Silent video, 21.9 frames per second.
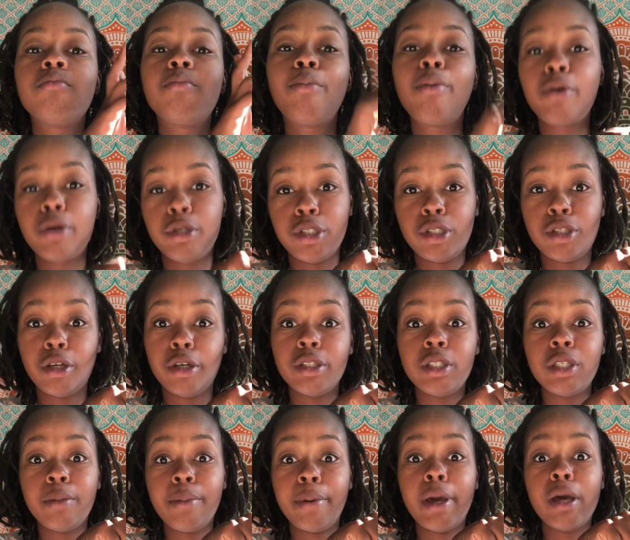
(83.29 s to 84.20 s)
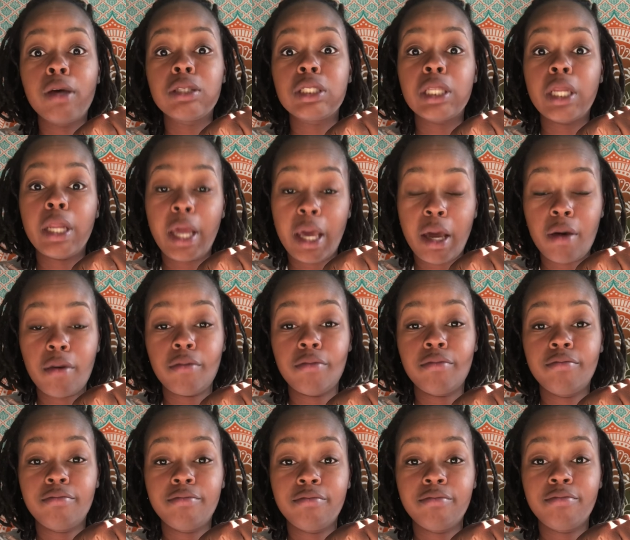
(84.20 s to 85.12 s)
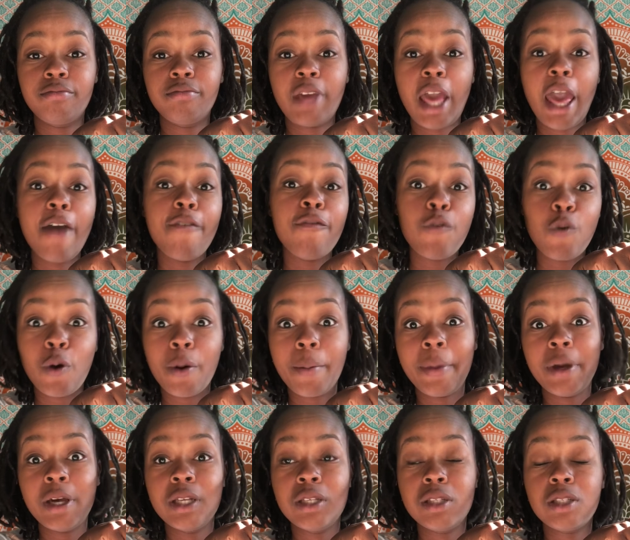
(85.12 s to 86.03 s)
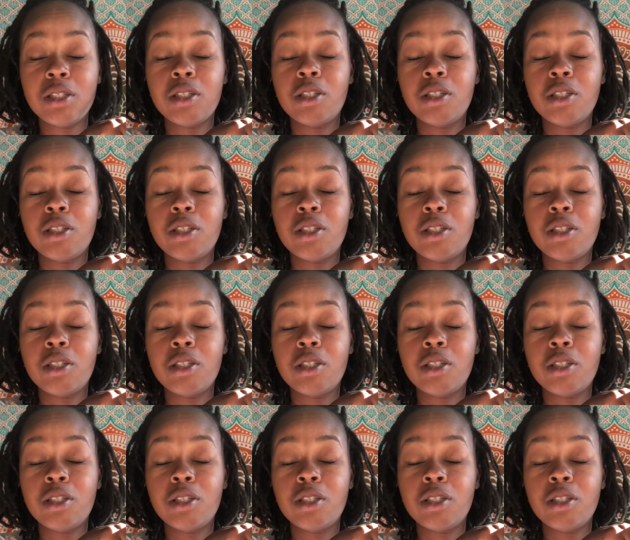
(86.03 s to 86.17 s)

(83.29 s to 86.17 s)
Portrait's 13 pounds now at 4 months.